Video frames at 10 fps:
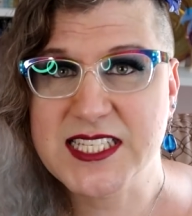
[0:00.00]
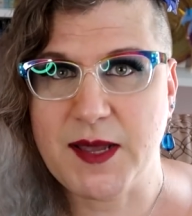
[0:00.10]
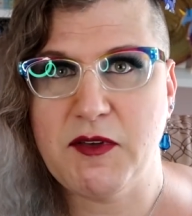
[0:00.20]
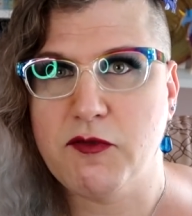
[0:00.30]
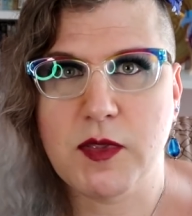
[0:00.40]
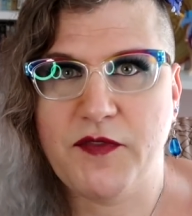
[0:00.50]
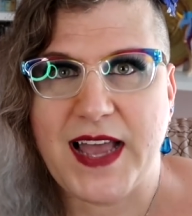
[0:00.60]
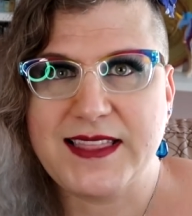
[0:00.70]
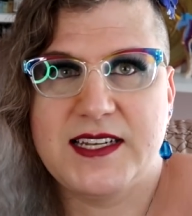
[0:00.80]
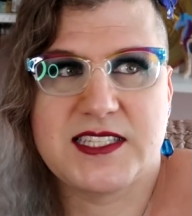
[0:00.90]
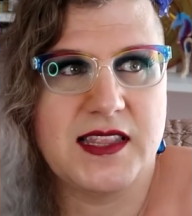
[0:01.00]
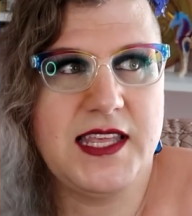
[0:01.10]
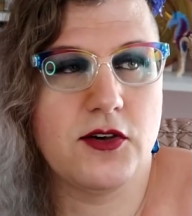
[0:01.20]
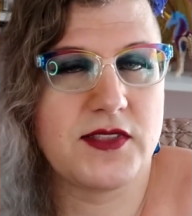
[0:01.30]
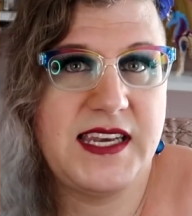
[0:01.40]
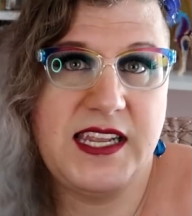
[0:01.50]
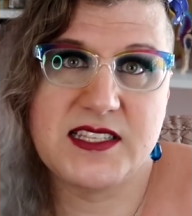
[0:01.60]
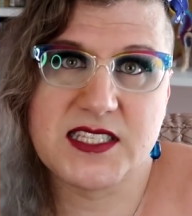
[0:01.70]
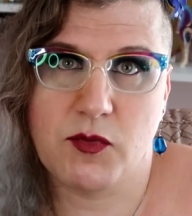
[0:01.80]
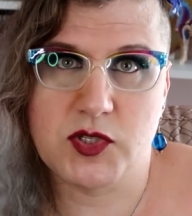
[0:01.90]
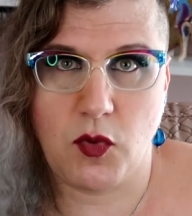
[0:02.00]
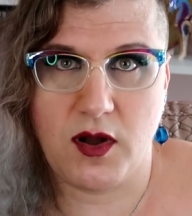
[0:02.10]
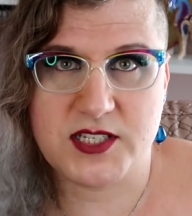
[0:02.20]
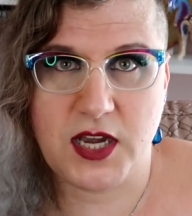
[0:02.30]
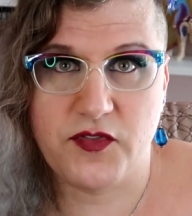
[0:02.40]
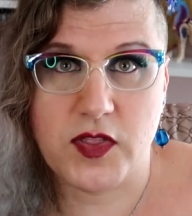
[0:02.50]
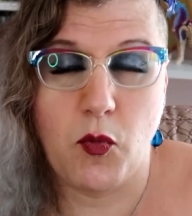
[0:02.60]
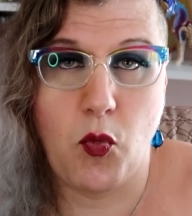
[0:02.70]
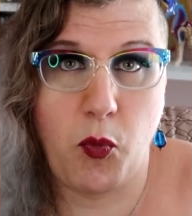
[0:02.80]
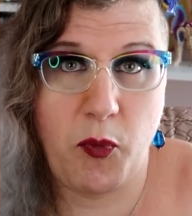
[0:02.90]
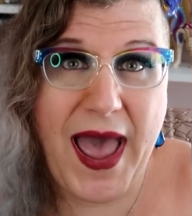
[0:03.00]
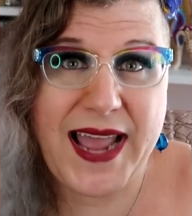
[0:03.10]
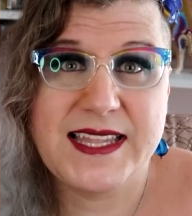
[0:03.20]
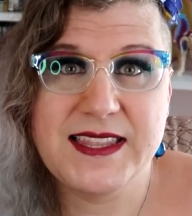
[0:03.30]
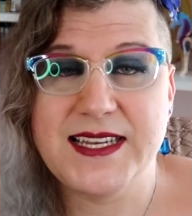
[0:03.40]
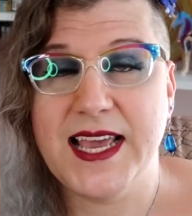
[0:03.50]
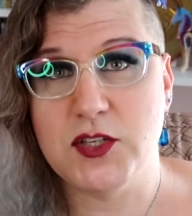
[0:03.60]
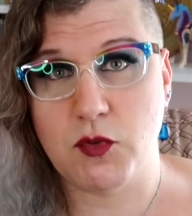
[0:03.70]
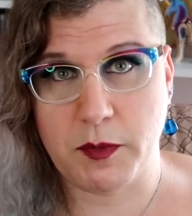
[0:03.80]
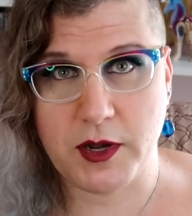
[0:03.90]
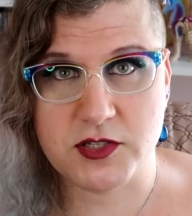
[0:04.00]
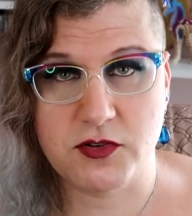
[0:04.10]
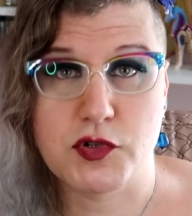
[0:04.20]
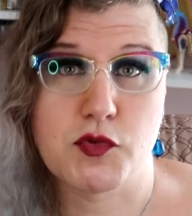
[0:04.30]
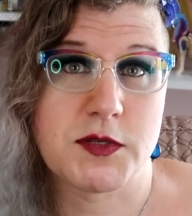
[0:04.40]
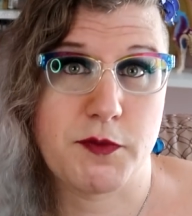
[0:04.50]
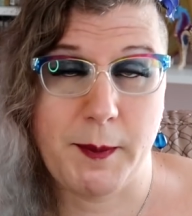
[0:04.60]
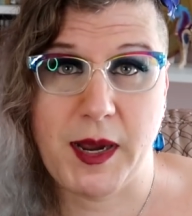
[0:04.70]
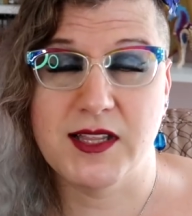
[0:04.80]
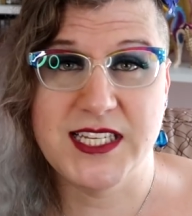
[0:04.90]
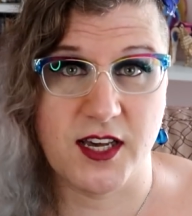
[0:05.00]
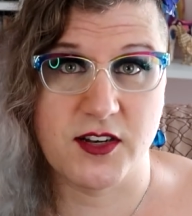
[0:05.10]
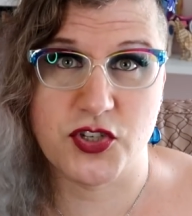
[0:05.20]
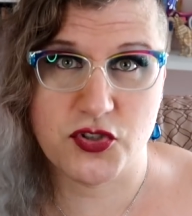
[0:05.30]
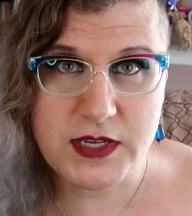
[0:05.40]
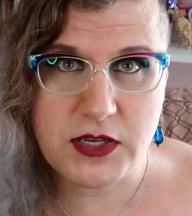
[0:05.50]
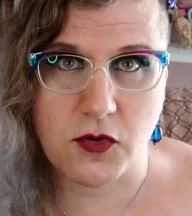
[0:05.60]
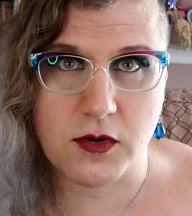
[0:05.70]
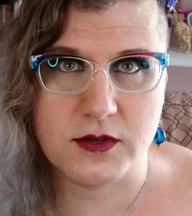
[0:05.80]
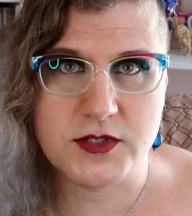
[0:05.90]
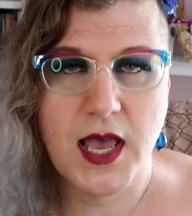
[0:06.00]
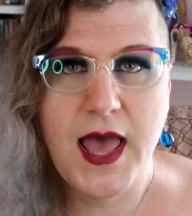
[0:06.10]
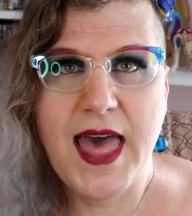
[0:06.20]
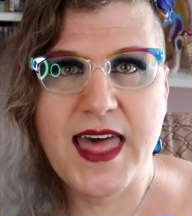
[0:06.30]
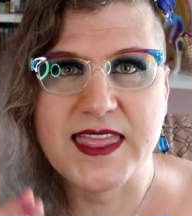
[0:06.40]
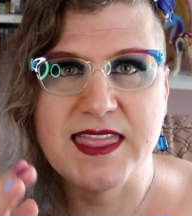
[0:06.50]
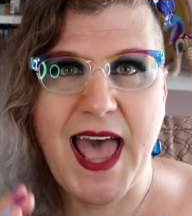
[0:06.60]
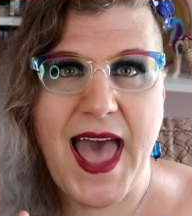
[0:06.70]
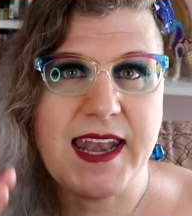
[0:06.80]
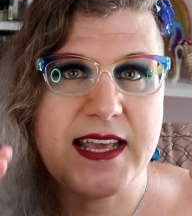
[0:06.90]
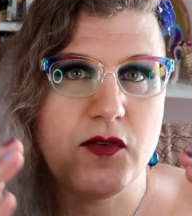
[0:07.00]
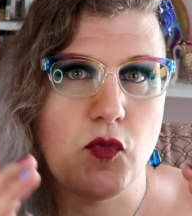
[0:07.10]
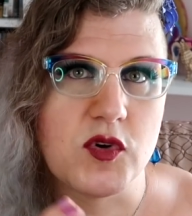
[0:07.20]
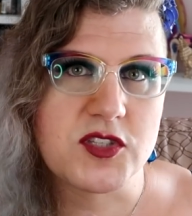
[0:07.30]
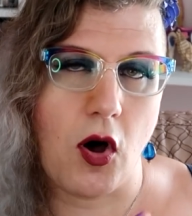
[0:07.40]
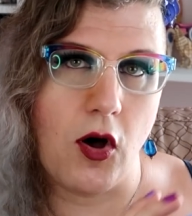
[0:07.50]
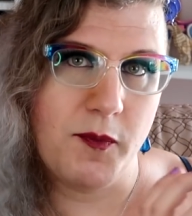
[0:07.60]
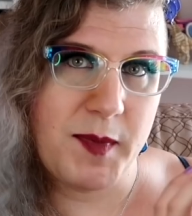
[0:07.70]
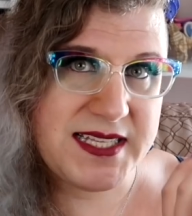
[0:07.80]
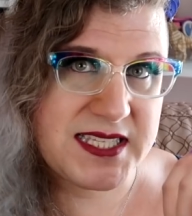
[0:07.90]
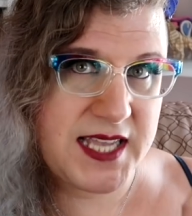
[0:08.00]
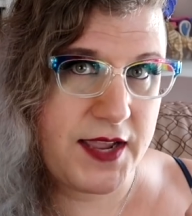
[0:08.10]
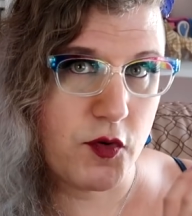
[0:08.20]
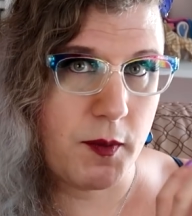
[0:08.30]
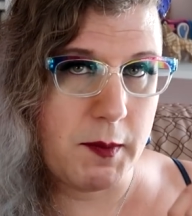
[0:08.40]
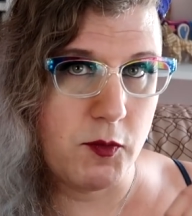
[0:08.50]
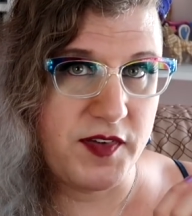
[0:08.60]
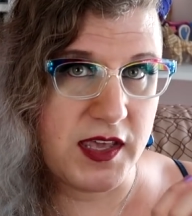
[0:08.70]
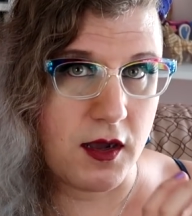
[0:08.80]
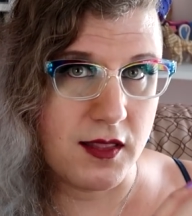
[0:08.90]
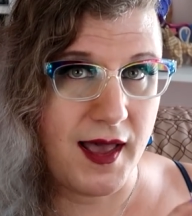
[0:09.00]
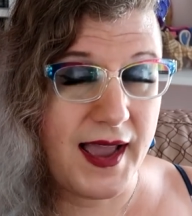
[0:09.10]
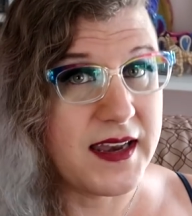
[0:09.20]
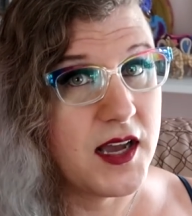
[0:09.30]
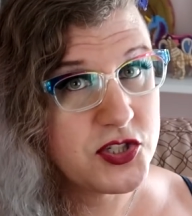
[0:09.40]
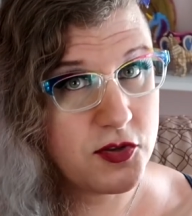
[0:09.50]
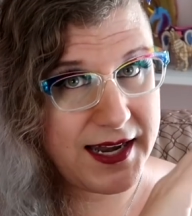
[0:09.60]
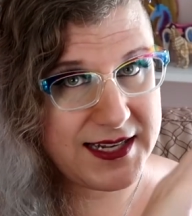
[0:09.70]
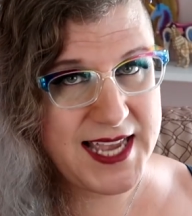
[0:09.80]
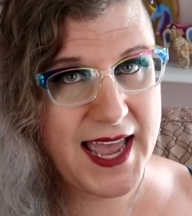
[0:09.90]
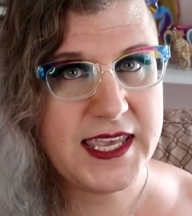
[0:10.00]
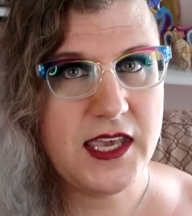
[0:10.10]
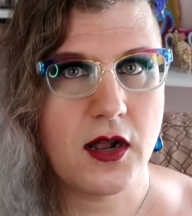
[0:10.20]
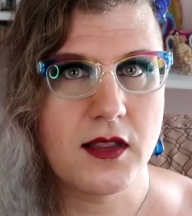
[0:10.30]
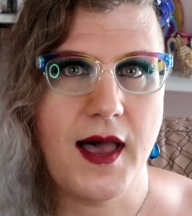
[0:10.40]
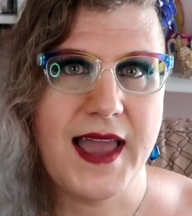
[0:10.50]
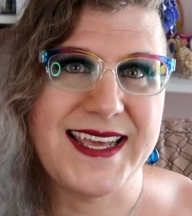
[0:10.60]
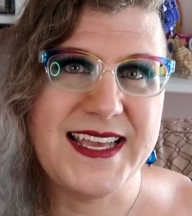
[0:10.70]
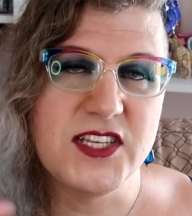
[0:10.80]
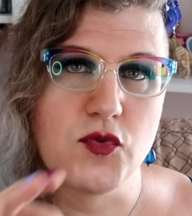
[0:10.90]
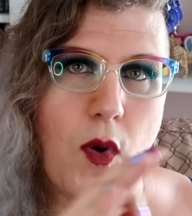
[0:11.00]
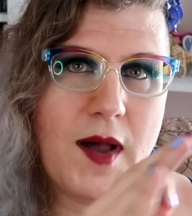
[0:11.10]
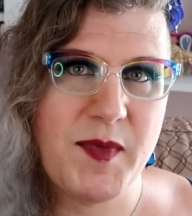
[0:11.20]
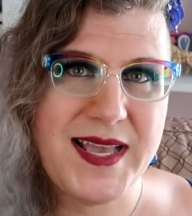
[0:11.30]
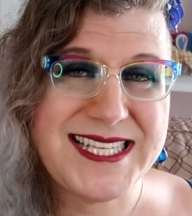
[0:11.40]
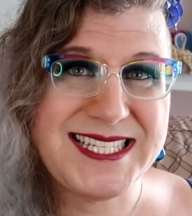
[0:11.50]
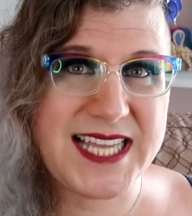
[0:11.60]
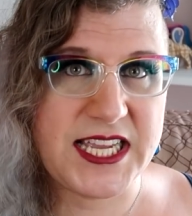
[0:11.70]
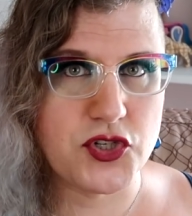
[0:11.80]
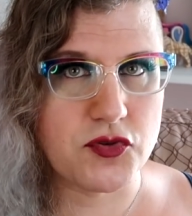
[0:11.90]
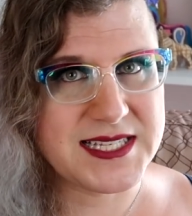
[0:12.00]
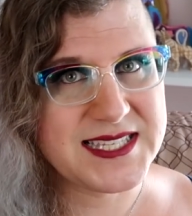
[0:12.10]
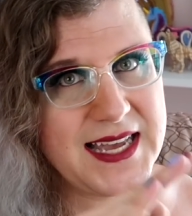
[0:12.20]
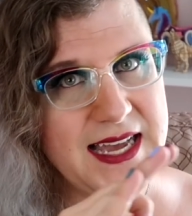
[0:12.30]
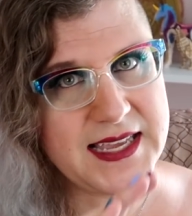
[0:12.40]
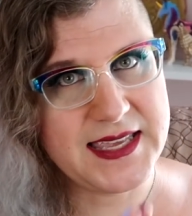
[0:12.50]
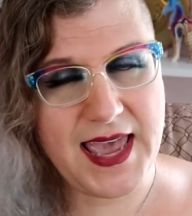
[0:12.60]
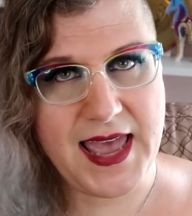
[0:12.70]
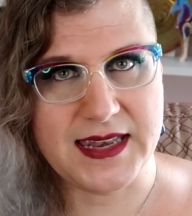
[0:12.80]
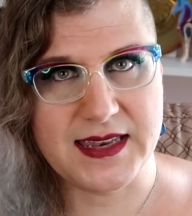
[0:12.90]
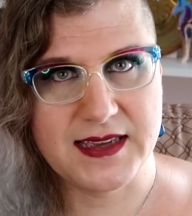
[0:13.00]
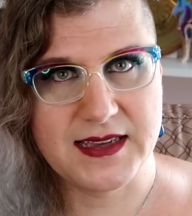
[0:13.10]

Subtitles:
stemming from the fact that it's illegal, they needed someone to watch out for them back in the days when prostitution was primarily done on street corners. That was all made safer by moving it online. So then attacking it online is what makes it dangerous again.